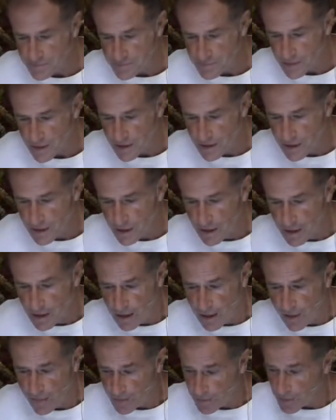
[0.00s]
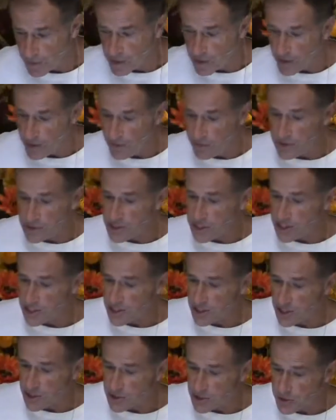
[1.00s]
the McLaren says
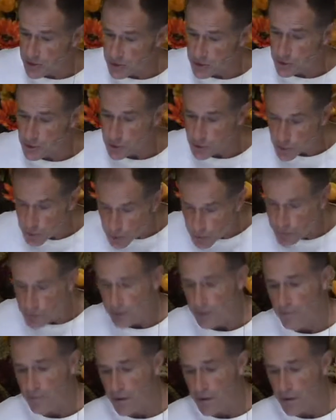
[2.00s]
this, the truth